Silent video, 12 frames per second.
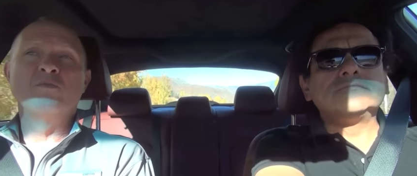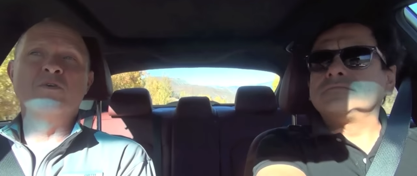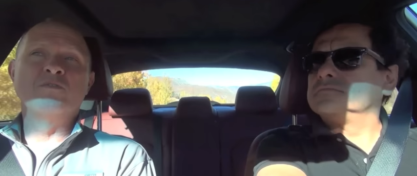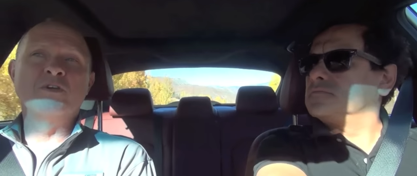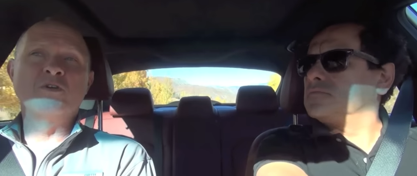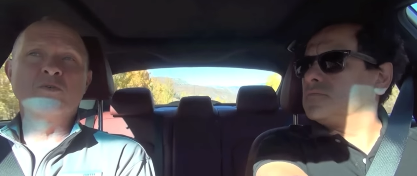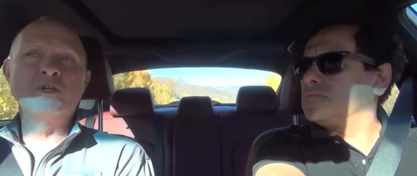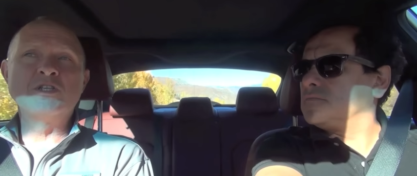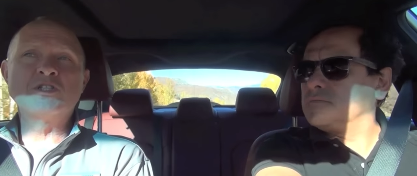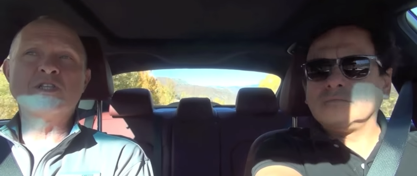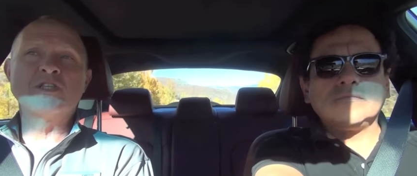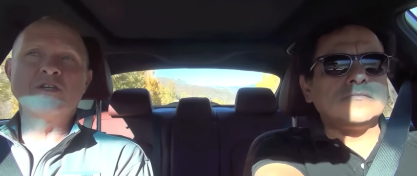Speaker 1: We've
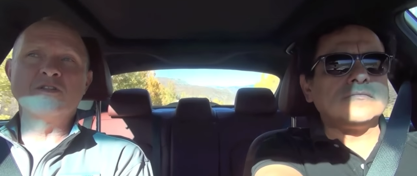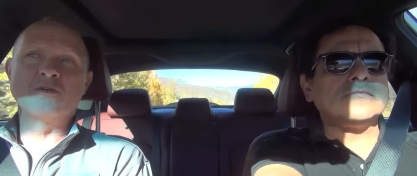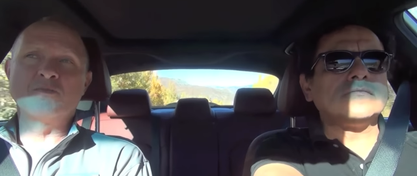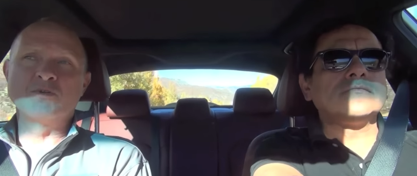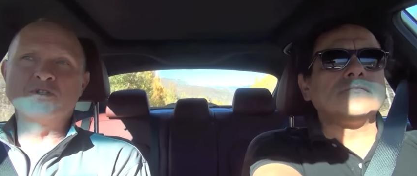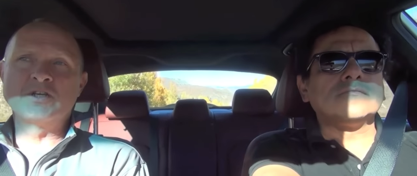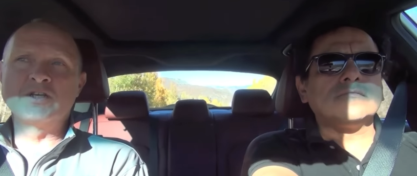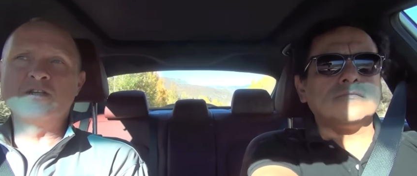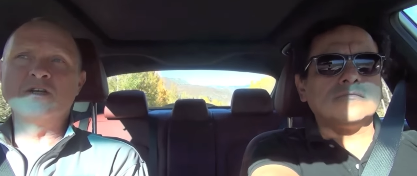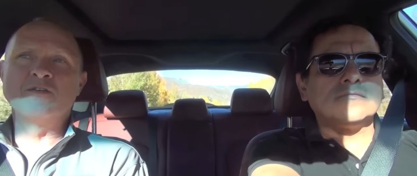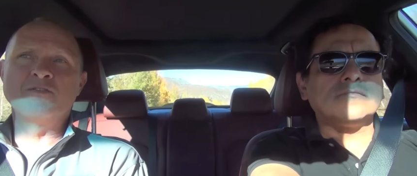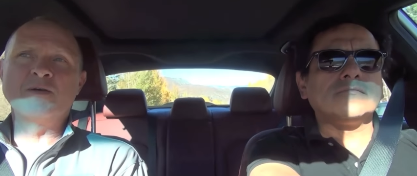increased the
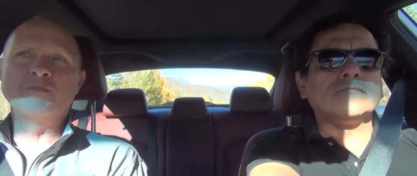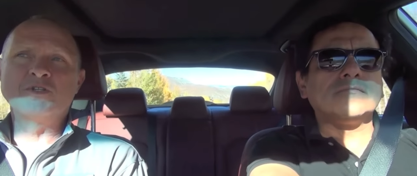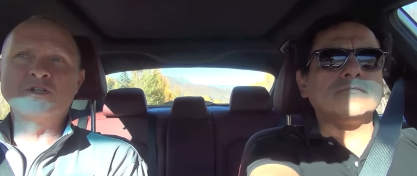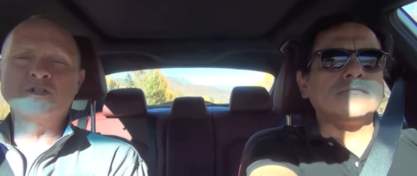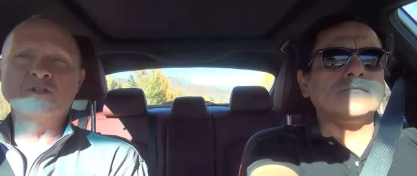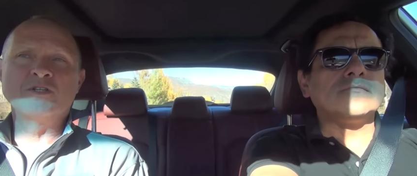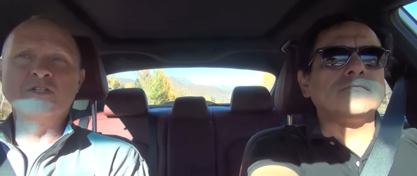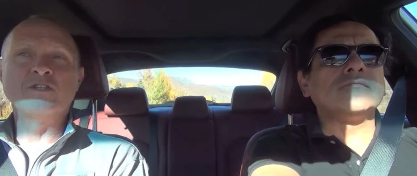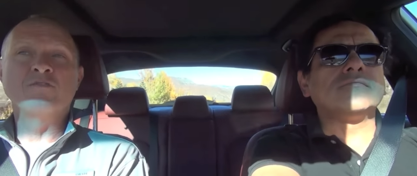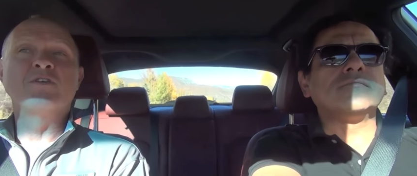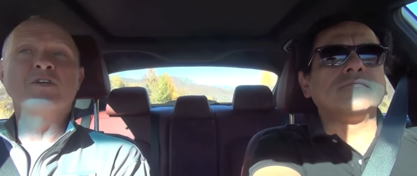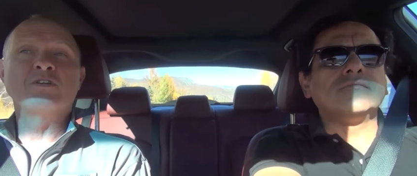percent of that material
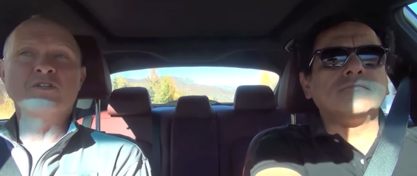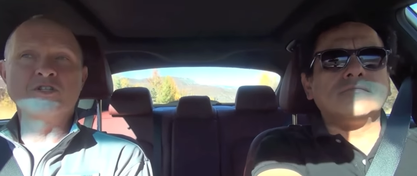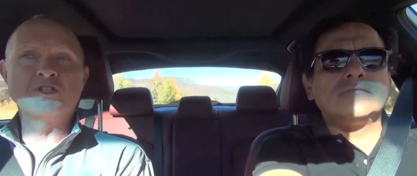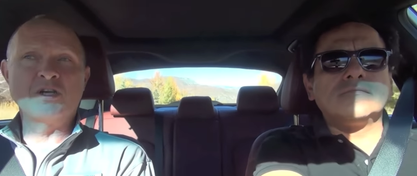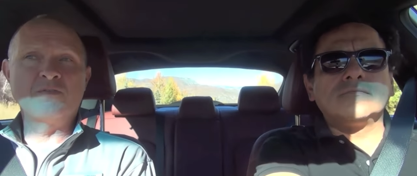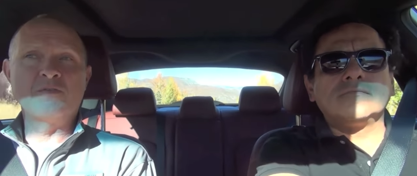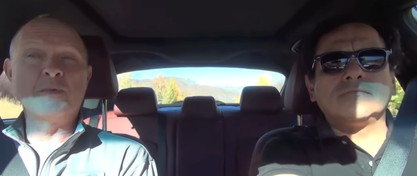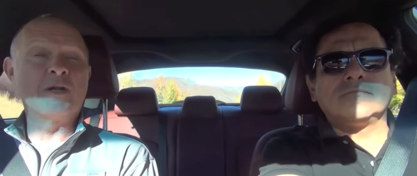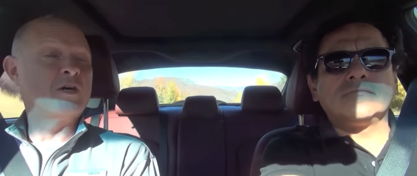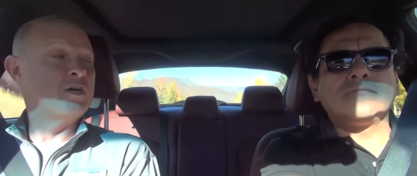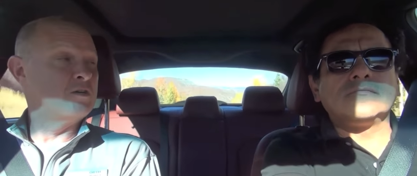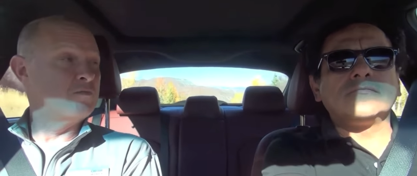in the vehicle itself
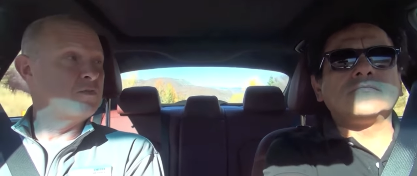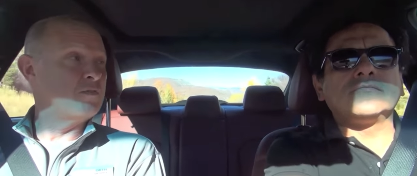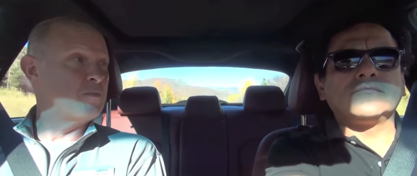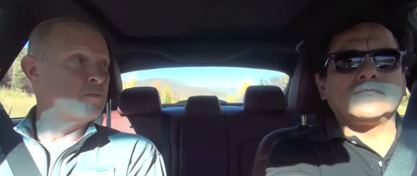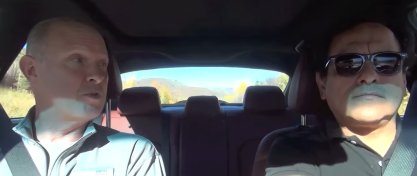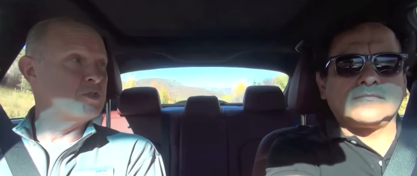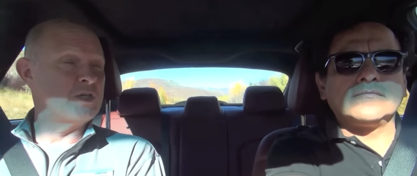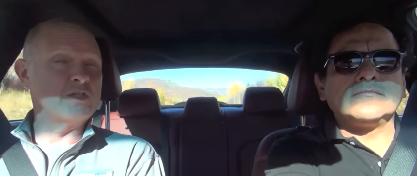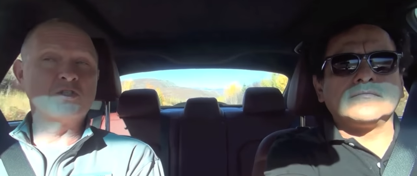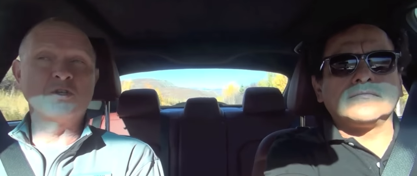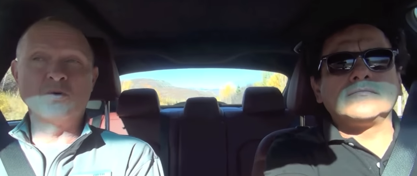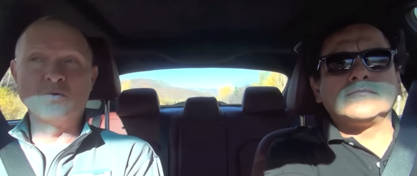about one hundred fifty
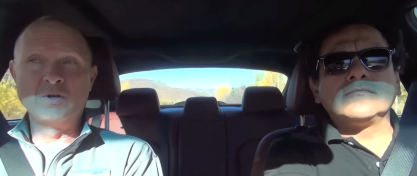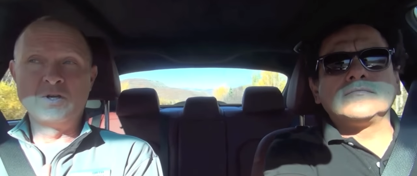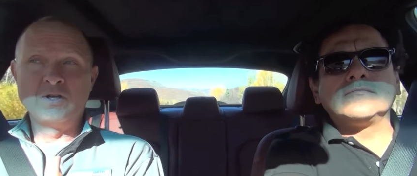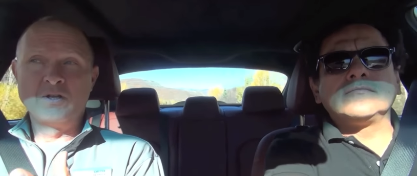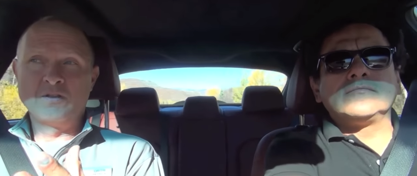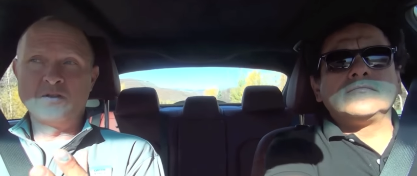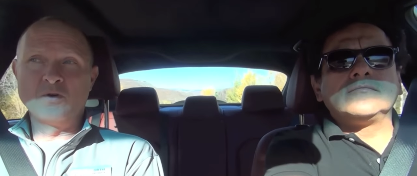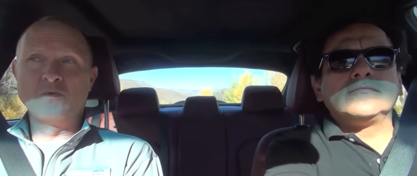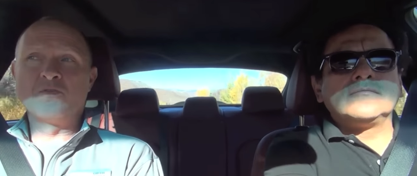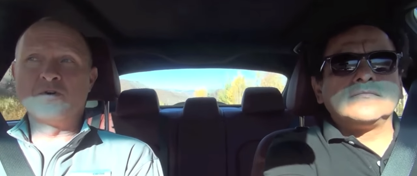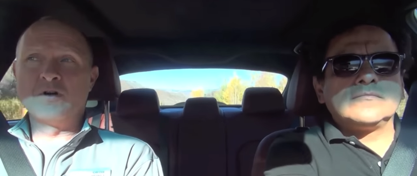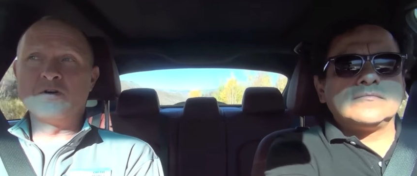percent. So the
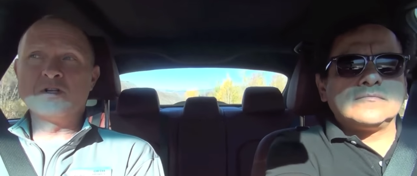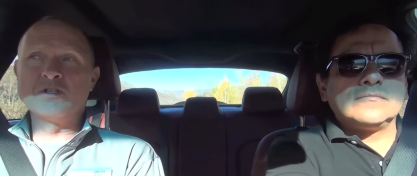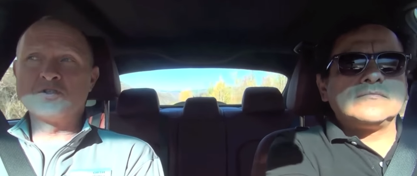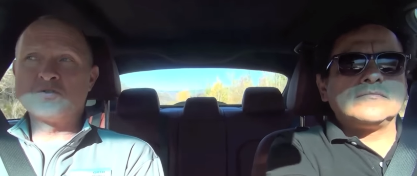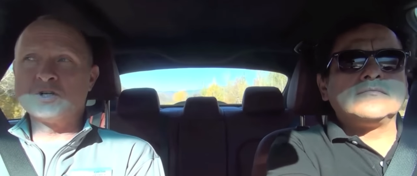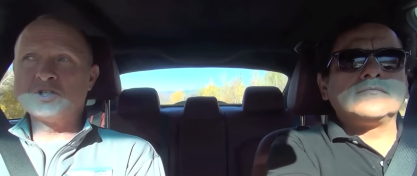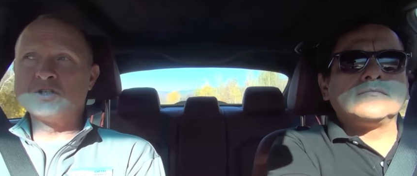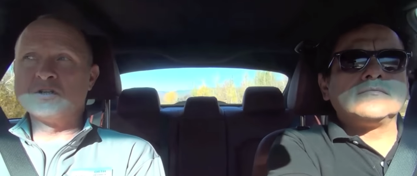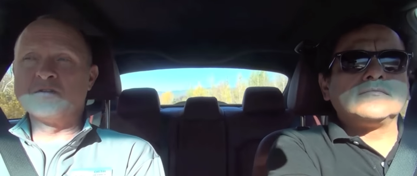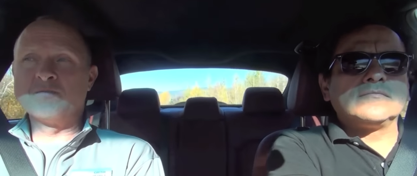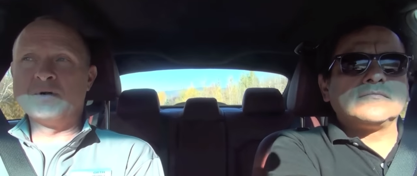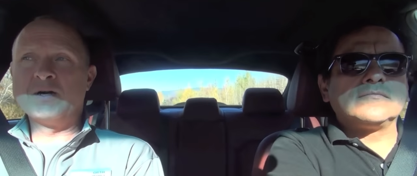overall
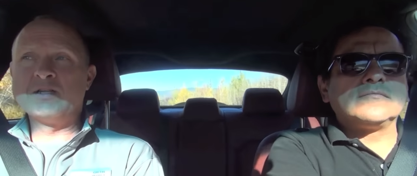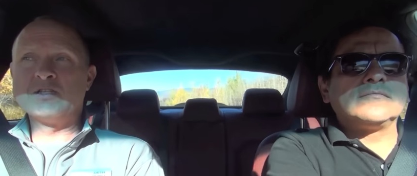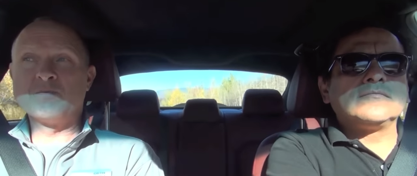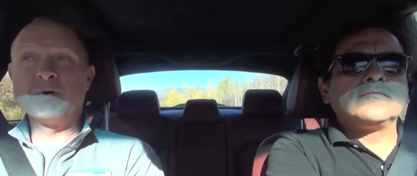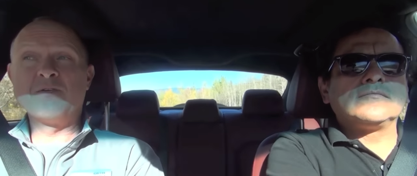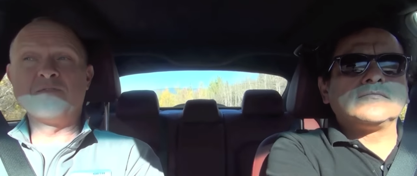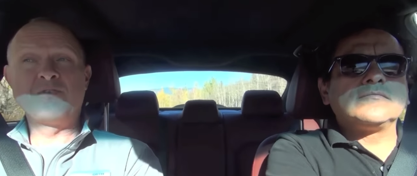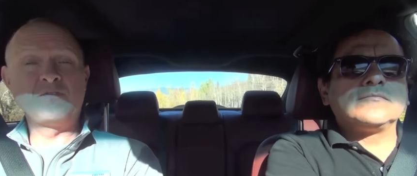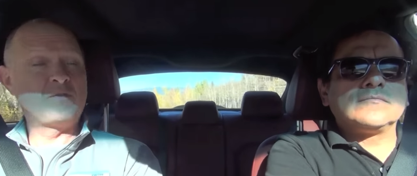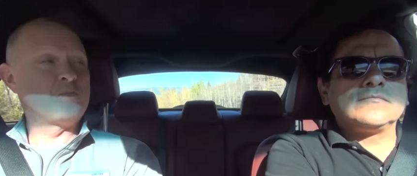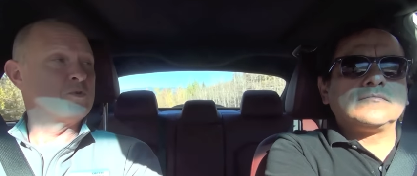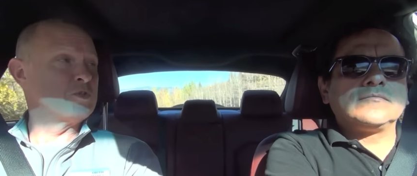construction of the body is about
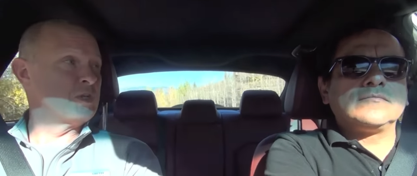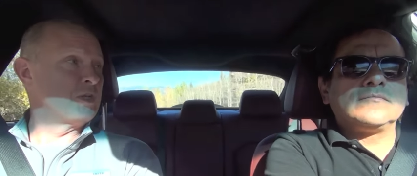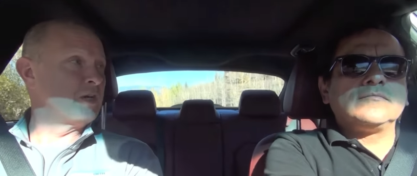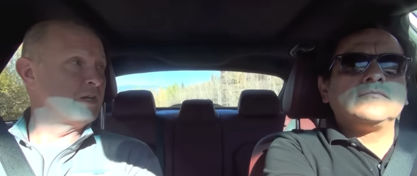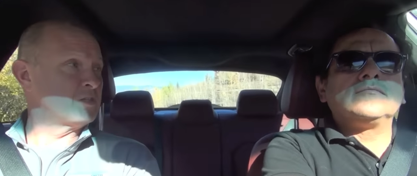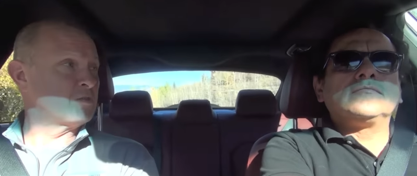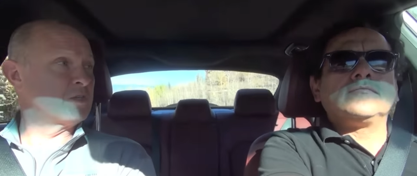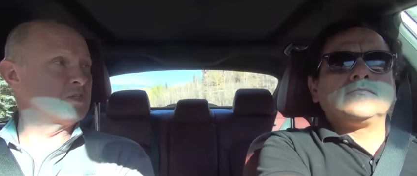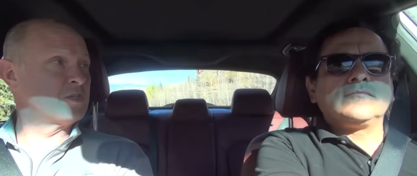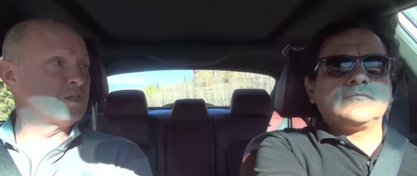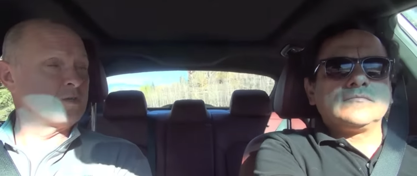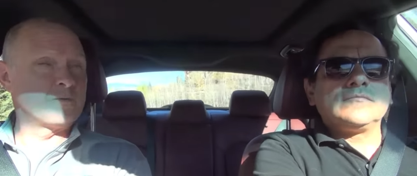fifty percent high
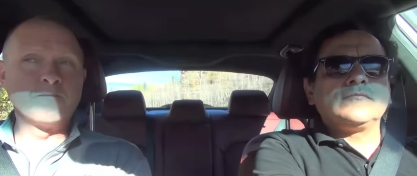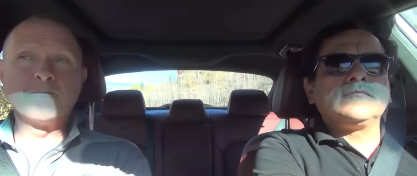strength steel.